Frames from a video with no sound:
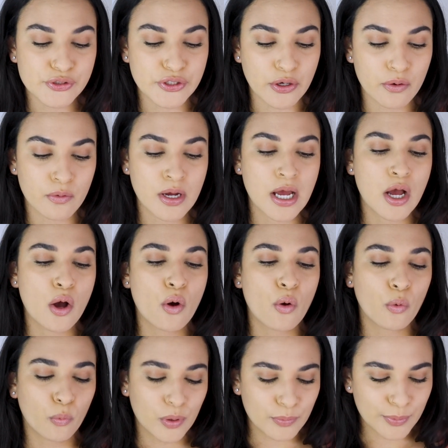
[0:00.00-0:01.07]
So
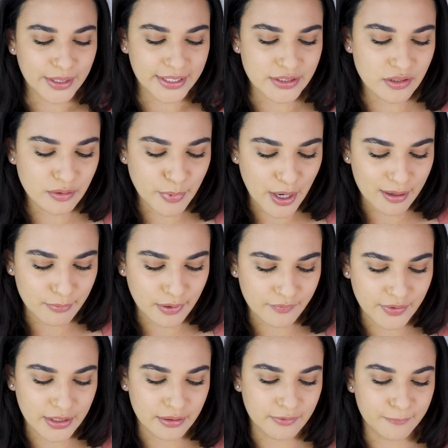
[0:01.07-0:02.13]
we will get to the bottom
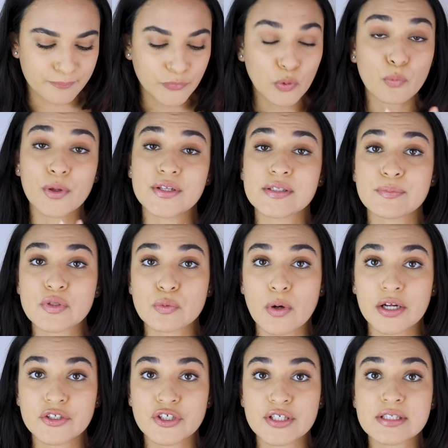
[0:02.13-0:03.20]
of it with some
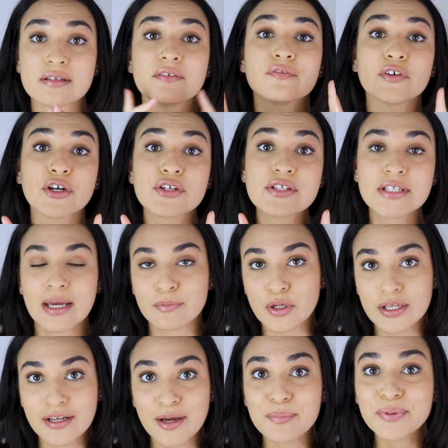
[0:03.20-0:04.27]
swatches. First, I'm
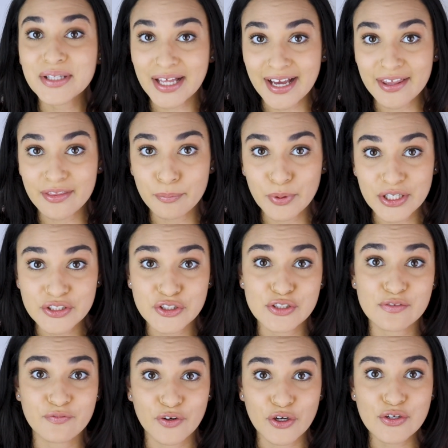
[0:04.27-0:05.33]
gonna apply the
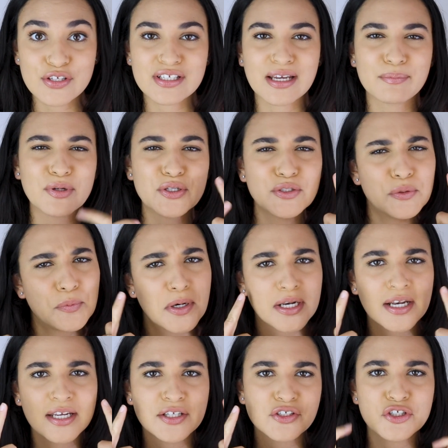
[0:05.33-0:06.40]
blushes first. I'm gonna do
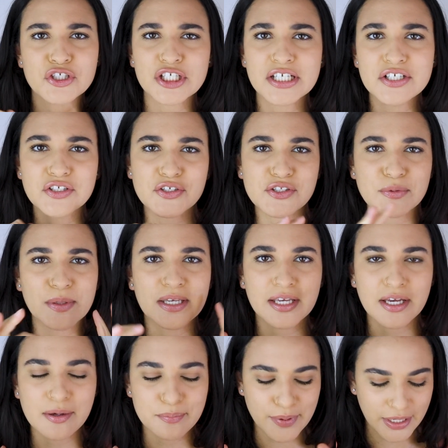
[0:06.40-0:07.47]
one on each cheek just so we
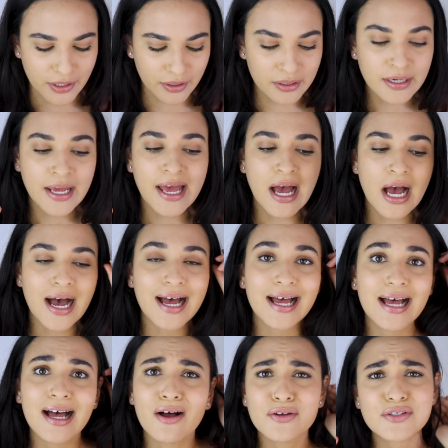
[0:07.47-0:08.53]
can compare.
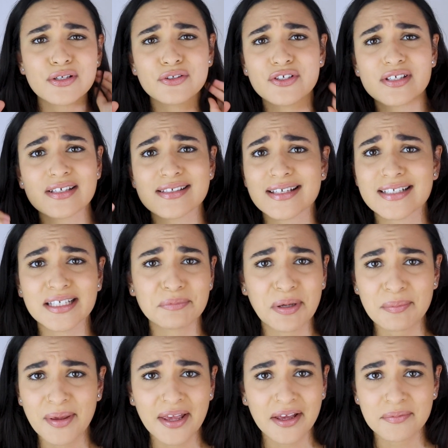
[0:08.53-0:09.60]
Also, just because I did
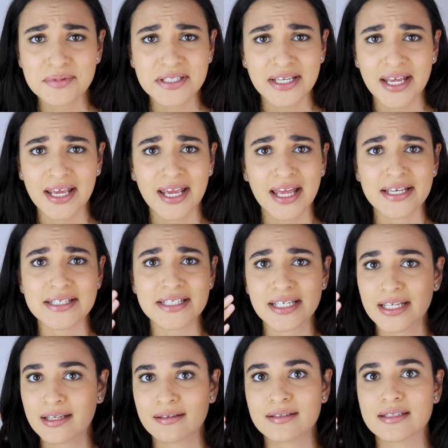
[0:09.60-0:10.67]
my makeup today and
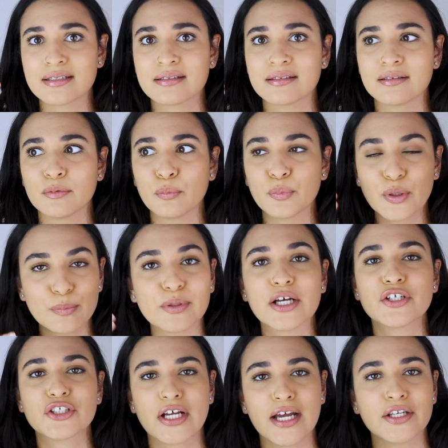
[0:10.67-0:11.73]
didn't put
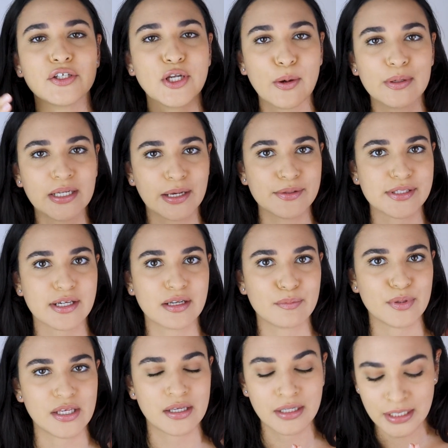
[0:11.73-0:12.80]
blush on, knowing I was
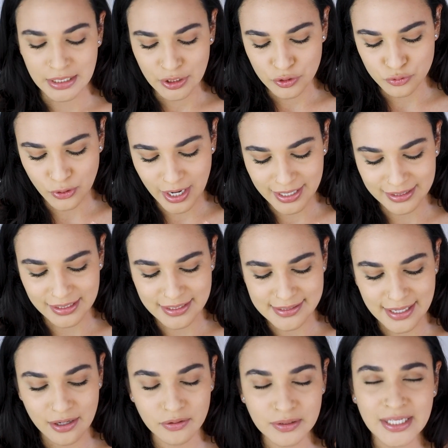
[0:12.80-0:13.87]
gonna be trying
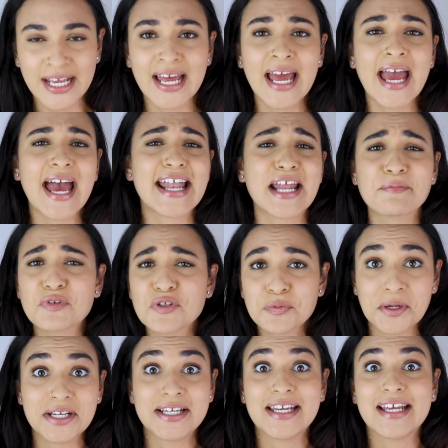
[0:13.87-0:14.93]
these out, and I'm just
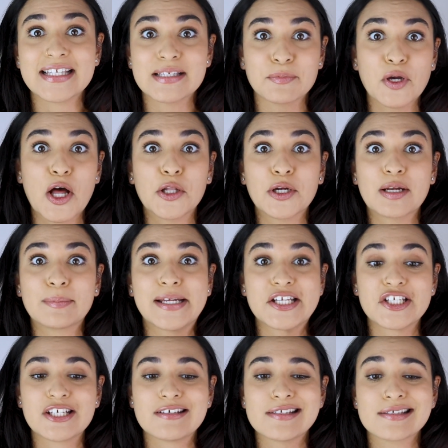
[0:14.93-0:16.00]
ready to get some color on my
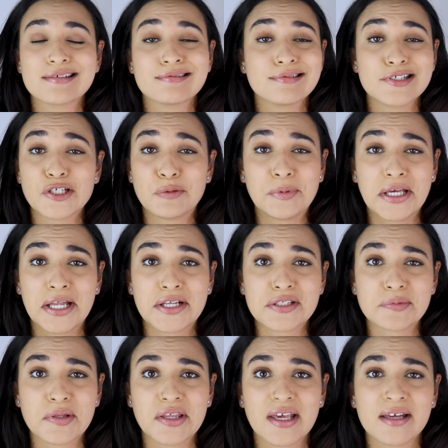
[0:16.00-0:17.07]
cheeks, to be
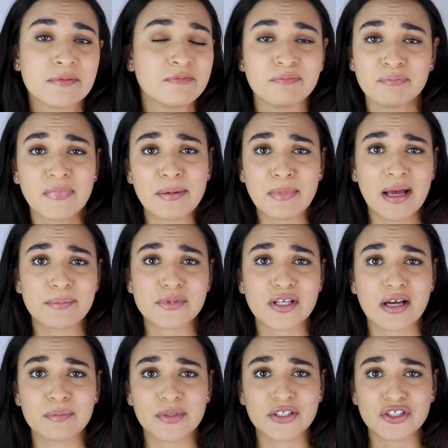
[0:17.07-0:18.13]
honest with you. My mom
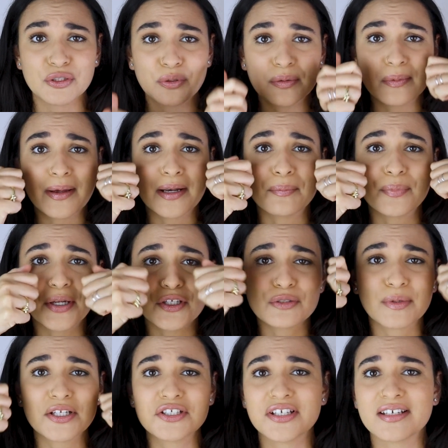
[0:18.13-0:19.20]
saw me, she would want to
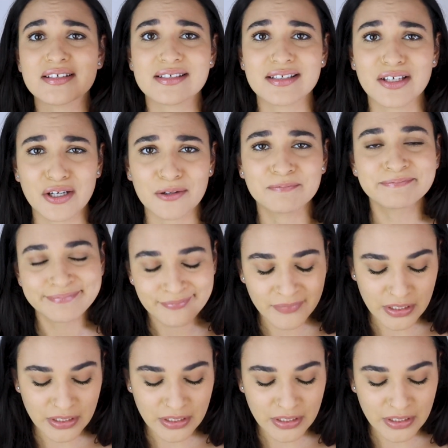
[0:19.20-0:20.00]
pinch my cheeks, you know?